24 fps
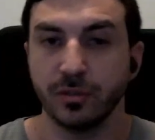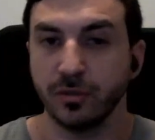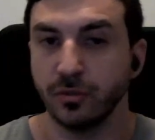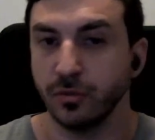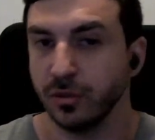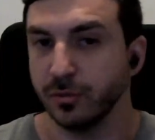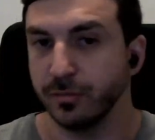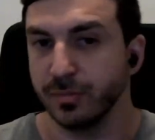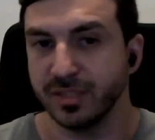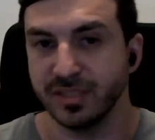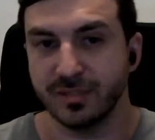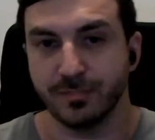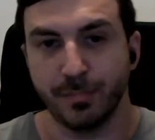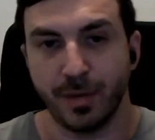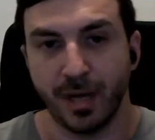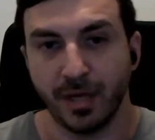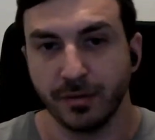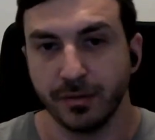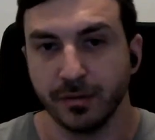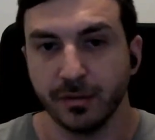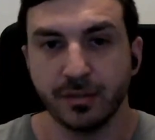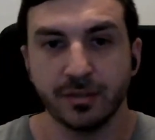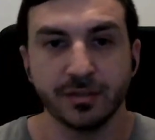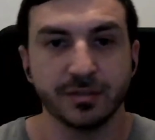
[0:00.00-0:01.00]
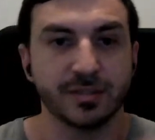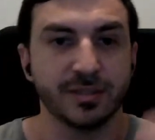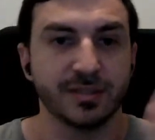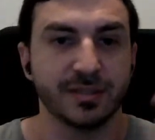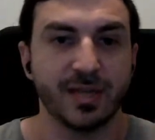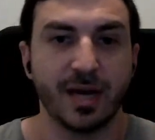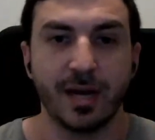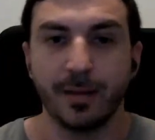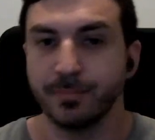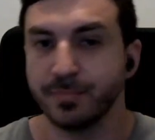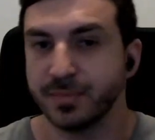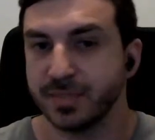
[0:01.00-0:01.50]
You can do it as bundles, as
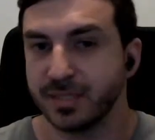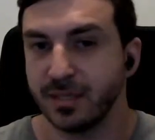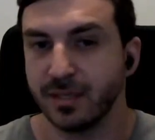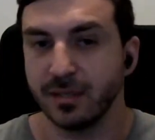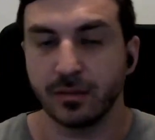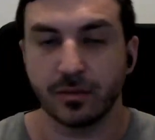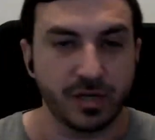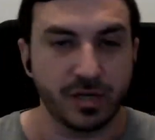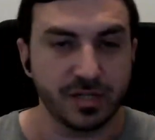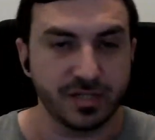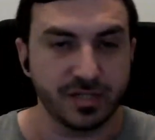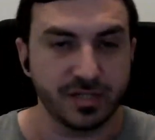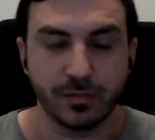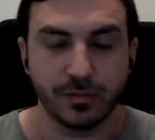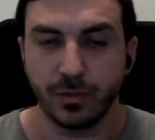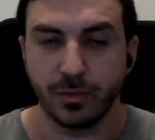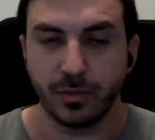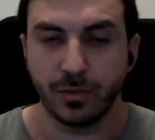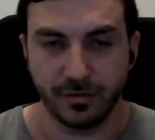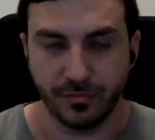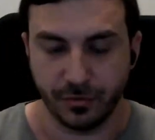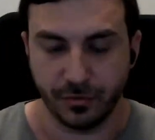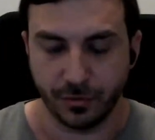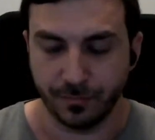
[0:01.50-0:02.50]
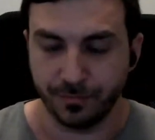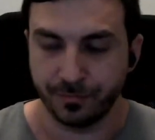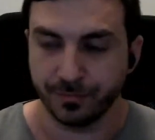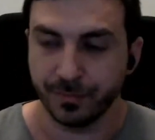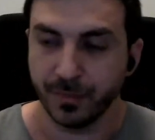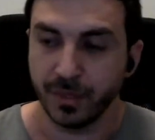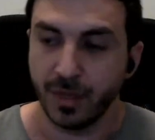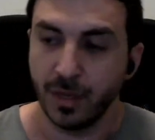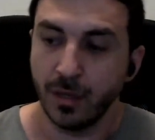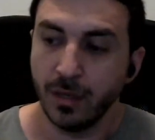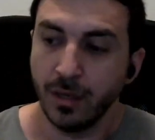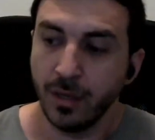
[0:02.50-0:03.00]
upsell, cross sell, whatever.
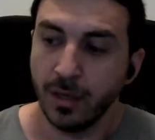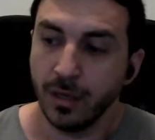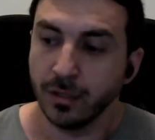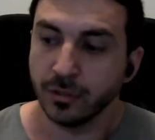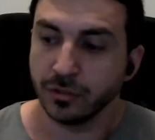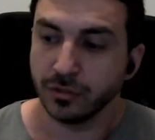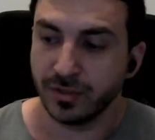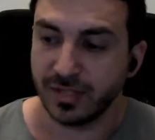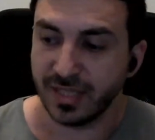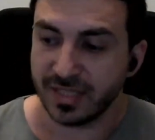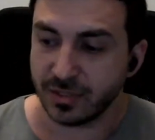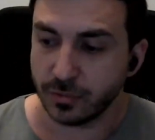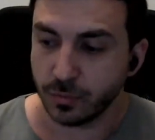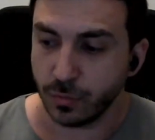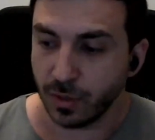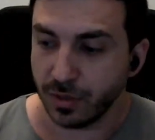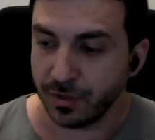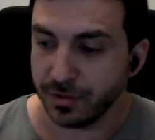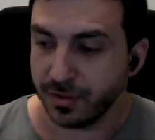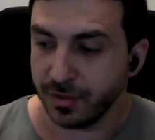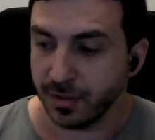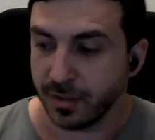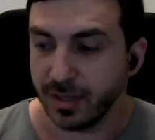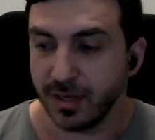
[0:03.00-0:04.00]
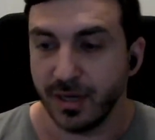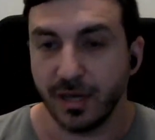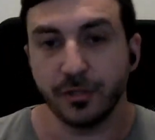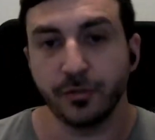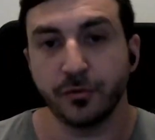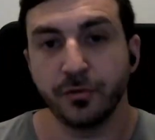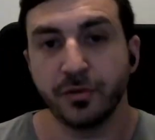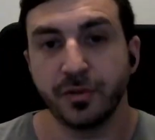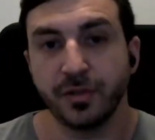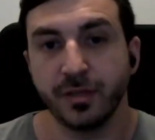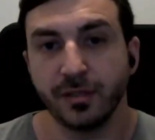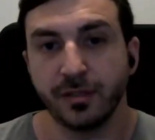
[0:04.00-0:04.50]
So that's one thing.
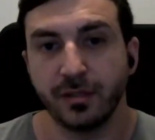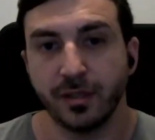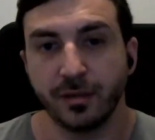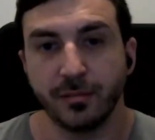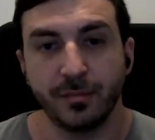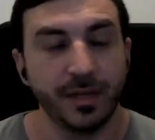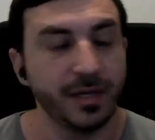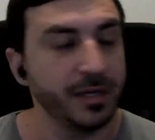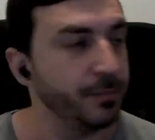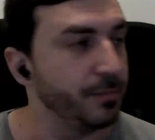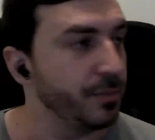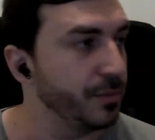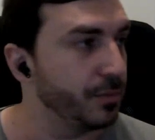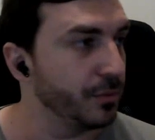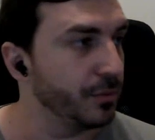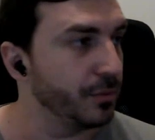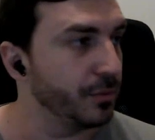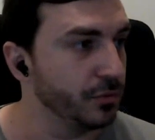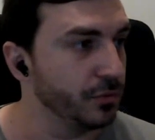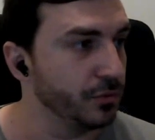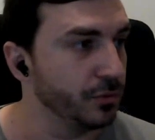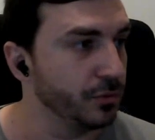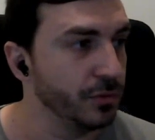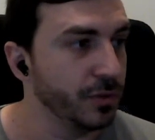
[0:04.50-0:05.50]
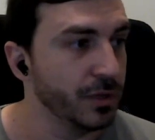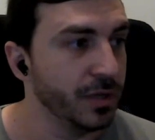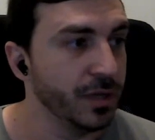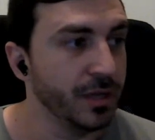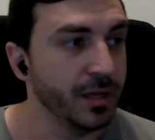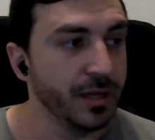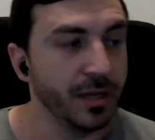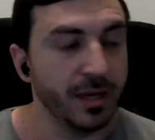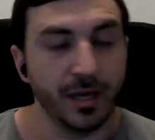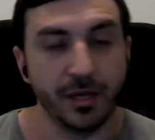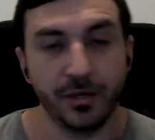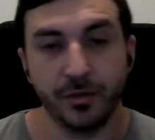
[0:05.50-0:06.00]
Another thing that many people do,
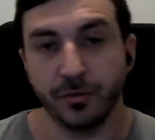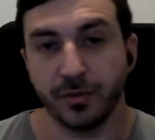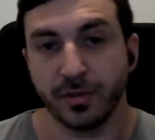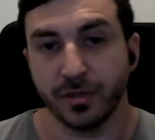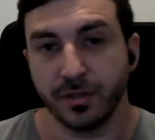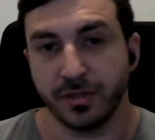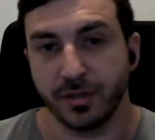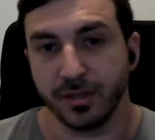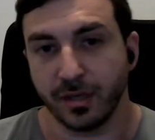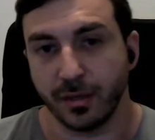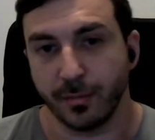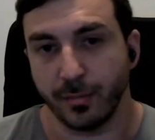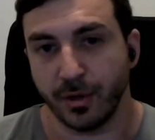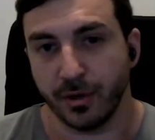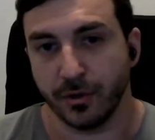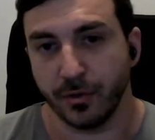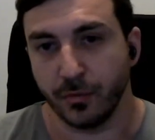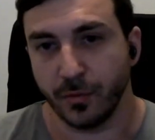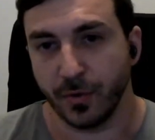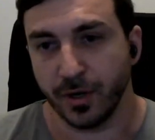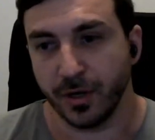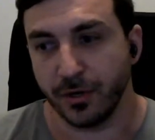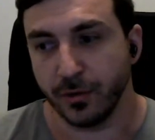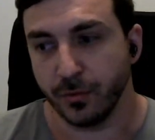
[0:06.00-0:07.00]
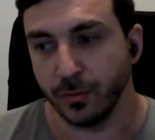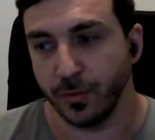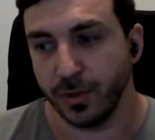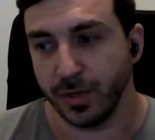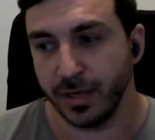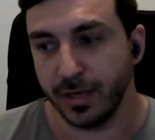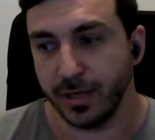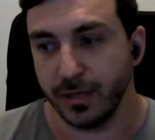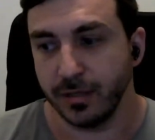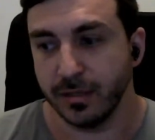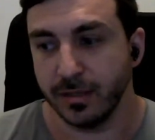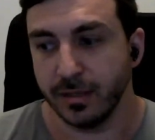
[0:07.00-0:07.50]
and you can think about it right away,
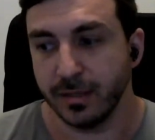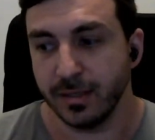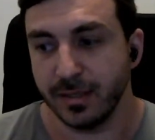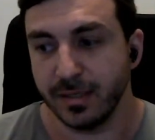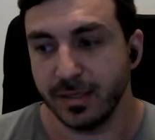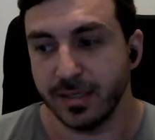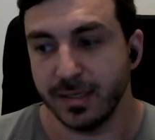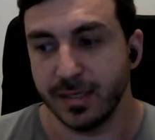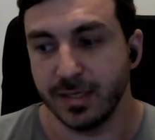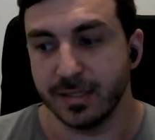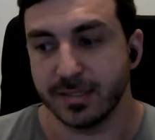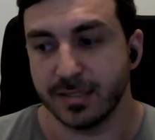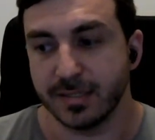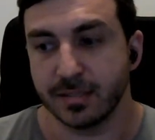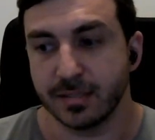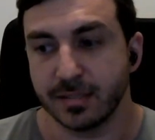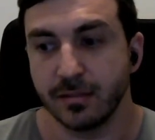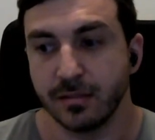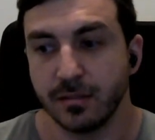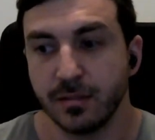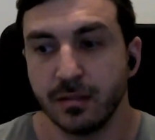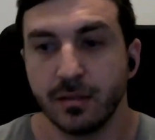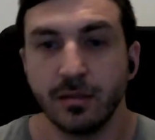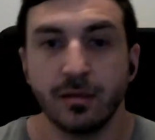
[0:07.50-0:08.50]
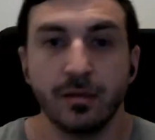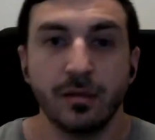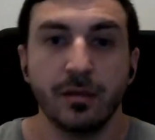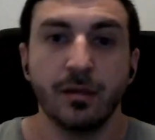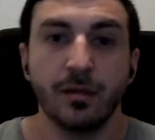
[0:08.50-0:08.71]
is